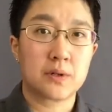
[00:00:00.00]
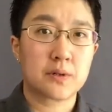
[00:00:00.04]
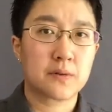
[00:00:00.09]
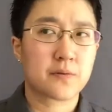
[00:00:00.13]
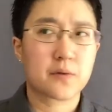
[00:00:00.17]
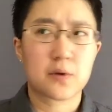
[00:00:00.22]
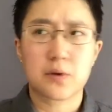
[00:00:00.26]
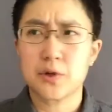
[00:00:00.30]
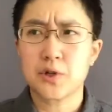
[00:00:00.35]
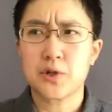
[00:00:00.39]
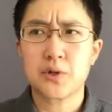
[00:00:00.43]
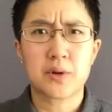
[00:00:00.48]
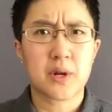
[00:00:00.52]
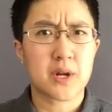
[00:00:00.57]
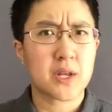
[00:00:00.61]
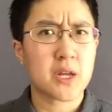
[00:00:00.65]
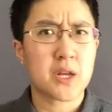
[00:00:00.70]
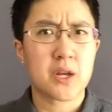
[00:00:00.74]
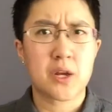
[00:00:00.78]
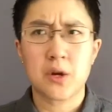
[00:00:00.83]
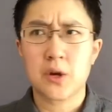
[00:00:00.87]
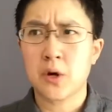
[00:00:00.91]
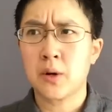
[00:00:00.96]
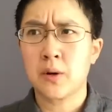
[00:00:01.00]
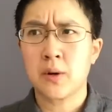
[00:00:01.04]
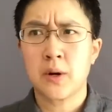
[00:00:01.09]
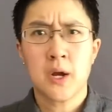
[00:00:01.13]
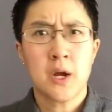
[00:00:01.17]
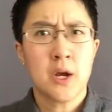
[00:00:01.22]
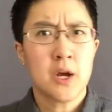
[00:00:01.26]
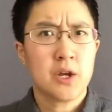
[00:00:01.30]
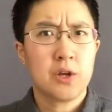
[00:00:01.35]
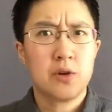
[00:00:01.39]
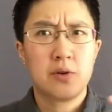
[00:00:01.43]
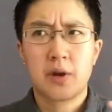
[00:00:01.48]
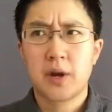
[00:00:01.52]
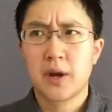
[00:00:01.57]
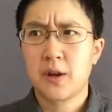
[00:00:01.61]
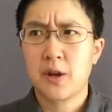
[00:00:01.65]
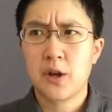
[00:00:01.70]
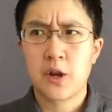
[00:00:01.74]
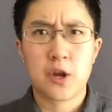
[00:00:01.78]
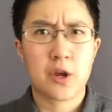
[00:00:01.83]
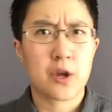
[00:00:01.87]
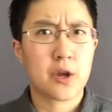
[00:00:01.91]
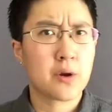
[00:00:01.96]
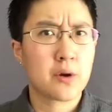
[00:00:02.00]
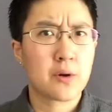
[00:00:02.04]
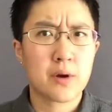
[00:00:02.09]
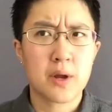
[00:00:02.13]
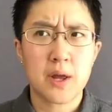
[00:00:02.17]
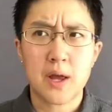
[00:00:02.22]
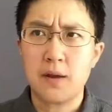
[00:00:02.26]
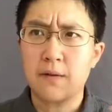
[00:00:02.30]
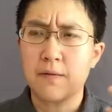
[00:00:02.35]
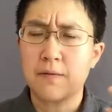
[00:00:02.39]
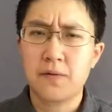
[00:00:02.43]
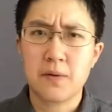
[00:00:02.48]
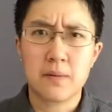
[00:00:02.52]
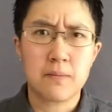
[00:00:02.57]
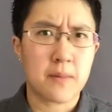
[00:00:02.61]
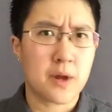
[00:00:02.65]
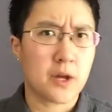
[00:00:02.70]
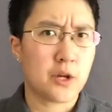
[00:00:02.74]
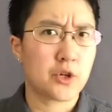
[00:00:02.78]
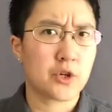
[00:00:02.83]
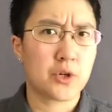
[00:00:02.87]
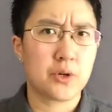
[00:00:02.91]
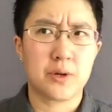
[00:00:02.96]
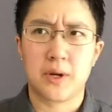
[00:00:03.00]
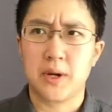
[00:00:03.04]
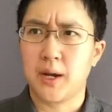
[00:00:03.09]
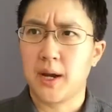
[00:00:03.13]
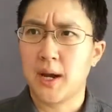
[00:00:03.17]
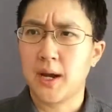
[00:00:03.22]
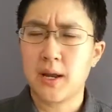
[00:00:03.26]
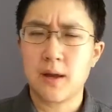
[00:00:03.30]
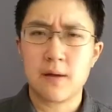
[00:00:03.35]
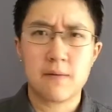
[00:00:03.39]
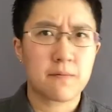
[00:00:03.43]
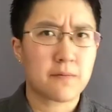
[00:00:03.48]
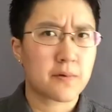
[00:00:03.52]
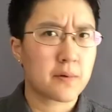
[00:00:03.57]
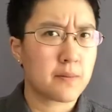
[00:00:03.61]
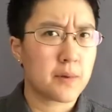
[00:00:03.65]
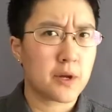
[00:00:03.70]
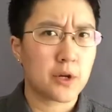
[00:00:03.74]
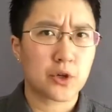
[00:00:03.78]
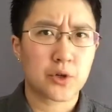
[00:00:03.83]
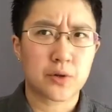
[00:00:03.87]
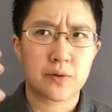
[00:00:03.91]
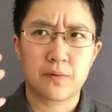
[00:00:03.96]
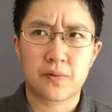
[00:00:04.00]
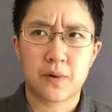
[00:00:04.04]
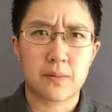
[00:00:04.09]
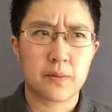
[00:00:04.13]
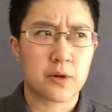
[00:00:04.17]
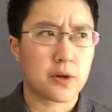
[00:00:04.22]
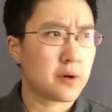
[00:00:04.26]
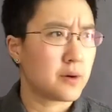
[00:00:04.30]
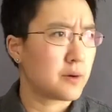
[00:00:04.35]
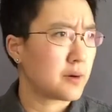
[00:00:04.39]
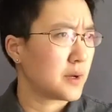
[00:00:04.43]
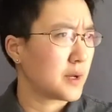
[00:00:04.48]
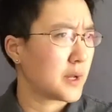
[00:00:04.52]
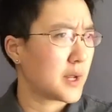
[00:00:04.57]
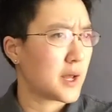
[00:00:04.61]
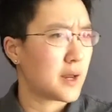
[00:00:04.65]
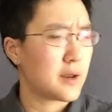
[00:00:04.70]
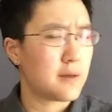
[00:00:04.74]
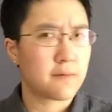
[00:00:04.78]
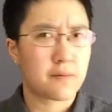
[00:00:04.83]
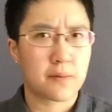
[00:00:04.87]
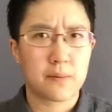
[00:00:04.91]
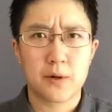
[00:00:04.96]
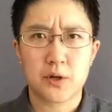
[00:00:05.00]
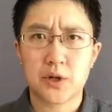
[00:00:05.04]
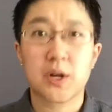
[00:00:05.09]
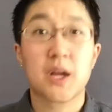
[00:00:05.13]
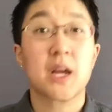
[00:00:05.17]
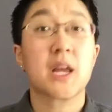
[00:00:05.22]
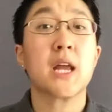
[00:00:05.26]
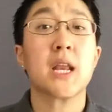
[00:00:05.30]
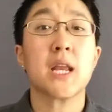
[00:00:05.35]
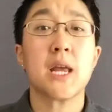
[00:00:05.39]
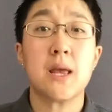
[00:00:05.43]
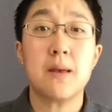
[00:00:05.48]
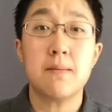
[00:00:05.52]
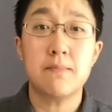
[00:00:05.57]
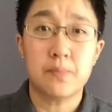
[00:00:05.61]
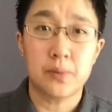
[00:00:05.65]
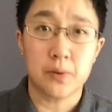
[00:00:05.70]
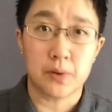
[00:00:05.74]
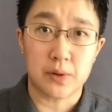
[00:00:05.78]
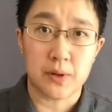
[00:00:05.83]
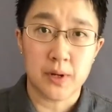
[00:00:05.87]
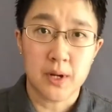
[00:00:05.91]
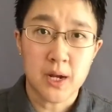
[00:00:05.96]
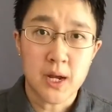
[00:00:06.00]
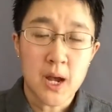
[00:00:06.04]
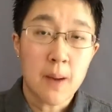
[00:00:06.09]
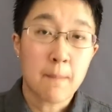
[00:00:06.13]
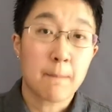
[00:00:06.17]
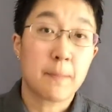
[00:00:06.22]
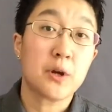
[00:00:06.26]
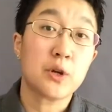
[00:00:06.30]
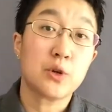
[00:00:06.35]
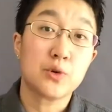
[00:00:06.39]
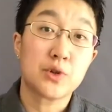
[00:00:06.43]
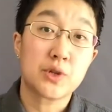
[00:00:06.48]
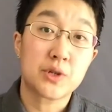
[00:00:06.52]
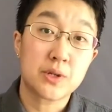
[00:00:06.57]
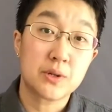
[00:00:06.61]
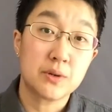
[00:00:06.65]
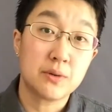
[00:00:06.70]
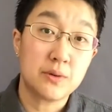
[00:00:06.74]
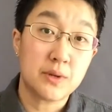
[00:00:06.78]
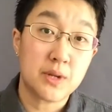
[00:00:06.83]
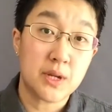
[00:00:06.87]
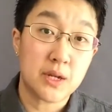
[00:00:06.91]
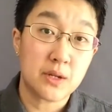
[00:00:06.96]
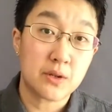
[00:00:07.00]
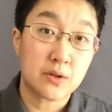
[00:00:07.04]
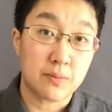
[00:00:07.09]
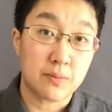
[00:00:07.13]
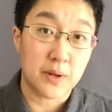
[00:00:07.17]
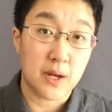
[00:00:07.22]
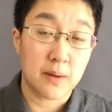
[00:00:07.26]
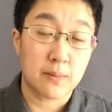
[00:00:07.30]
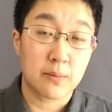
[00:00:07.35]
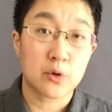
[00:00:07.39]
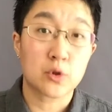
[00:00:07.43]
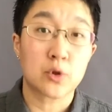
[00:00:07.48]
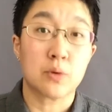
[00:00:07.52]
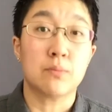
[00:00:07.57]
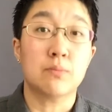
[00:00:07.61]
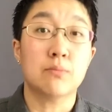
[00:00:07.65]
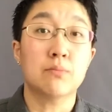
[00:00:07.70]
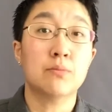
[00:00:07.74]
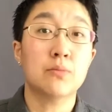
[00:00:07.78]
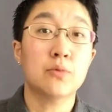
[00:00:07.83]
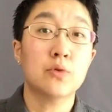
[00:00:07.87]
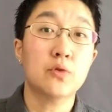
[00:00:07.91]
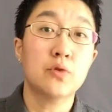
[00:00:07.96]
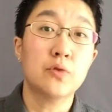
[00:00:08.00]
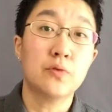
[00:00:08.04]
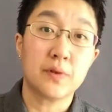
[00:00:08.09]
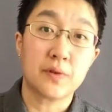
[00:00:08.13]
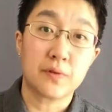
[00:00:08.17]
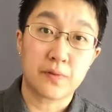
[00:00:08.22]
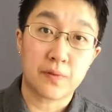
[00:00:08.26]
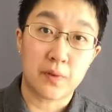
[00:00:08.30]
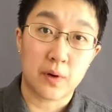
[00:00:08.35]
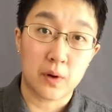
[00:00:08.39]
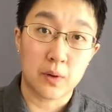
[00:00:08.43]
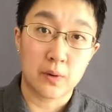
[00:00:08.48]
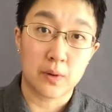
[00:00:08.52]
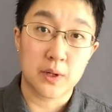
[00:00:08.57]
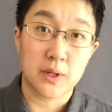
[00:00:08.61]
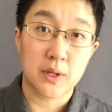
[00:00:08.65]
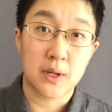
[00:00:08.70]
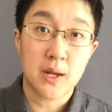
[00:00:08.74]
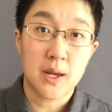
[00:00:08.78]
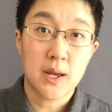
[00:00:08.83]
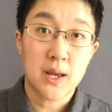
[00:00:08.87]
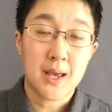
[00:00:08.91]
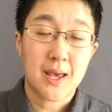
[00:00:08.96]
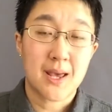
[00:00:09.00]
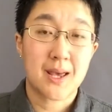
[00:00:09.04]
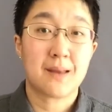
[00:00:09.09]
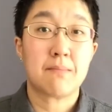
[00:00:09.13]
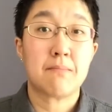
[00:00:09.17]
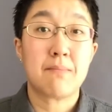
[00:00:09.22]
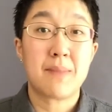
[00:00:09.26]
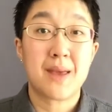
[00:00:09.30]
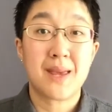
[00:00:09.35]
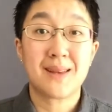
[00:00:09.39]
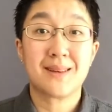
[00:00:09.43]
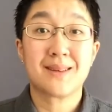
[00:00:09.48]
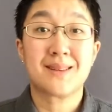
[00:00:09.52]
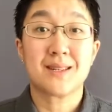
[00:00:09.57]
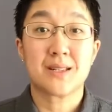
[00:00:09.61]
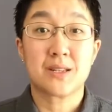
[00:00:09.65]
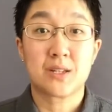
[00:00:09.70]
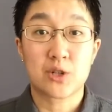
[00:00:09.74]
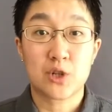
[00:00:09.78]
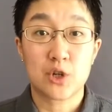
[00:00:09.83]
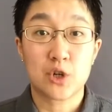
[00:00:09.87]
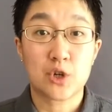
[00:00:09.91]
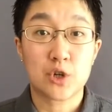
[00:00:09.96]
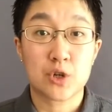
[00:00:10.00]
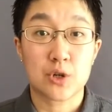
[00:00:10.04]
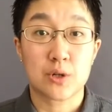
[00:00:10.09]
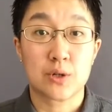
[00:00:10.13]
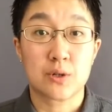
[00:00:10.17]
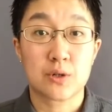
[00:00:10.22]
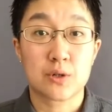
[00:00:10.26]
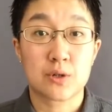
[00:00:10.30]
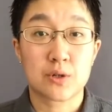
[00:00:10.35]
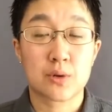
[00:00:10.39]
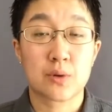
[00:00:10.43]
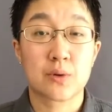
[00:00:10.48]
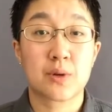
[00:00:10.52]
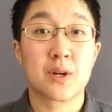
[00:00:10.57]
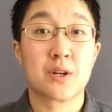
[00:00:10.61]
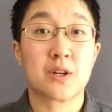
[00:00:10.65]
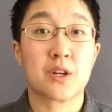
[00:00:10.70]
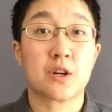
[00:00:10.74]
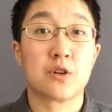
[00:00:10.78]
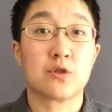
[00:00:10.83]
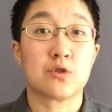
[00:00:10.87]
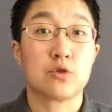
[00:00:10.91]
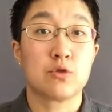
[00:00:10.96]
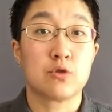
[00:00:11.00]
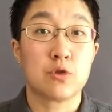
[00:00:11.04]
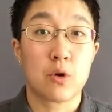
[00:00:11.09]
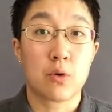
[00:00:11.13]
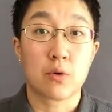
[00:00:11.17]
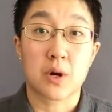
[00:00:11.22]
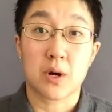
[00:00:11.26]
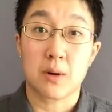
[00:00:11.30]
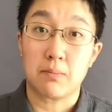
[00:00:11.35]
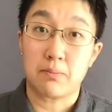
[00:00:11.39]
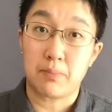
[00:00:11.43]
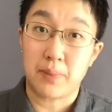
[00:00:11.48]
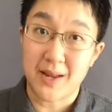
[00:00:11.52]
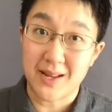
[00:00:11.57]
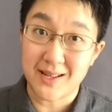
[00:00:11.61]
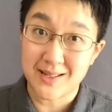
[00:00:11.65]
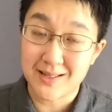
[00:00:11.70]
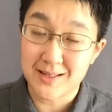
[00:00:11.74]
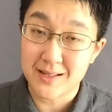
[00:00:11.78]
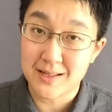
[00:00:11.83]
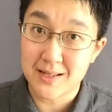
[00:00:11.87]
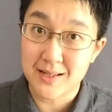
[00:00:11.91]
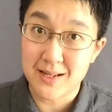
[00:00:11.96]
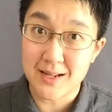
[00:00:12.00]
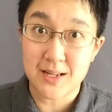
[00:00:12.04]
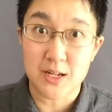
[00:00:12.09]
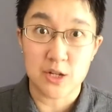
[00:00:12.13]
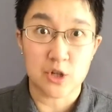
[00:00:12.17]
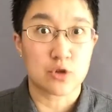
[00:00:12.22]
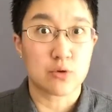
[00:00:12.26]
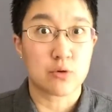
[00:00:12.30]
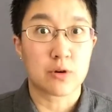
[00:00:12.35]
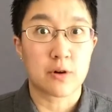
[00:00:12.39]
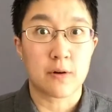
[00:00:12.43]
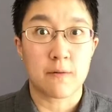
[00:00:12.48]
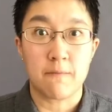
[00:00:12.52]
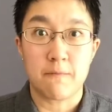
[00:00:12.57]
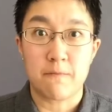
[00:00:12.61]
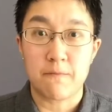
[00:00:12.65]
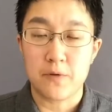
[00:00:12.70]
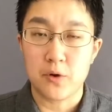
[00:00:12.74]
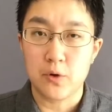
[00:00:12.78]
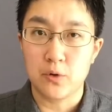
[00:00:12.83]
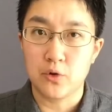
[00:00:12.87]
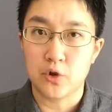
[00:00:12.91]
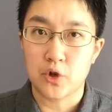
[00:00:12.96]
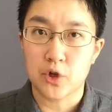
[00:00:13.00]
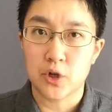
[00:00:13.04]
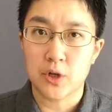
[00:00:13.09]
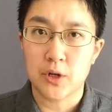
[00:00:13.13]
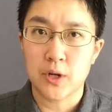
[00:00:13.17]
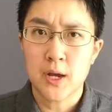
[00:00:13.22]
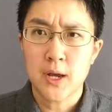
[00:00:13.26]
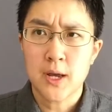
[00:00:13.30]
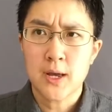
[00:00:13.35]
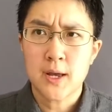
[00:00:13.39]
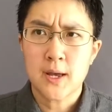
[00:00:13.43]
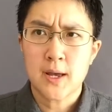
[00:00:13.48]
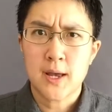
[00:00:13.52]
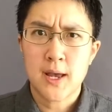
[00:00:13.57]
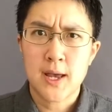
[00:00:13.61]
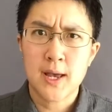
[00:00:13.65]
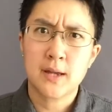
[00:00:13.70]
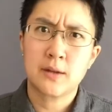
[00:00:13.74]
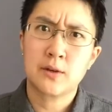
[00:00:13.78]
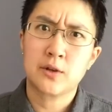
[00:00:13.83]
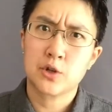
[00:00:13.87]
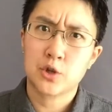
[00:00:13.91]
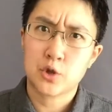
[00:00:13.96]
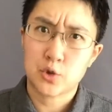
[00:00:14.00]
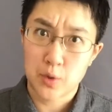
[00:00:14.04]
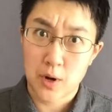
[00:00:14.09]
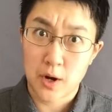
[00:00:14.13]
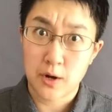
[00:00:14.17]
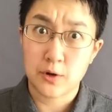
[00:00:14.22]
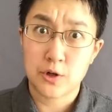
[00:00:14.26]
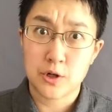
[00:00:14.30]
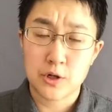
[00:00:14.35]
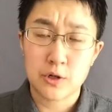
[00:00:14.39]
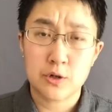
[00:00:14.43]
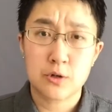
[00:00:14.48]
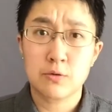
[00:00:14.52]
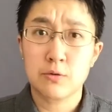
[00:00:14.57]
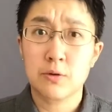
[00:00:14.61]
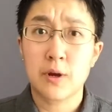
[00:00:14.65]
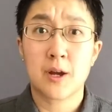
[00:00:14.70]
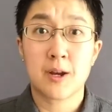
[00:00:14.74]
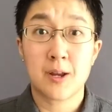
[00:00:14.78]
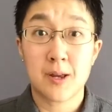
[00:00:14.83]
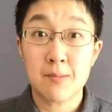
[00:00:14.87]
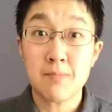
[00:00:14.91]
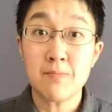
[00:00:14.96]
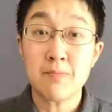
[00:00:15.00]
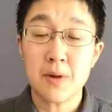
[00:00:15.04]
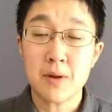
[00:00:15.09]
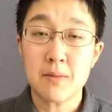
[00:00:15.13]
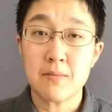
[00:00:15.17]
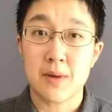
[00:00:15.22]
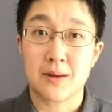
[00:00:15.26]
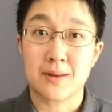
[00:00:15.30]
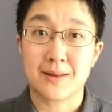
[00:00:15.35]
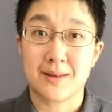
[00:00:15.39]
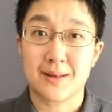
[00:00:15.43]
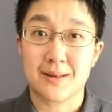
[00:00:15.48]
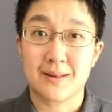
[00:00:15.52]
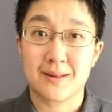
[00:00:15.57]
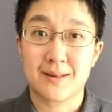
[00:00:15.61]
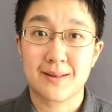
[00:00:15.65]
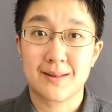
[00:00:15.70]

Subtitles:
So of course, you can hear information, you can get information from here, you can get information, you can get input, but you still need to able to move it forward and make decisions so that there's no complacency, there's no confusion, and the strategies do get implemented.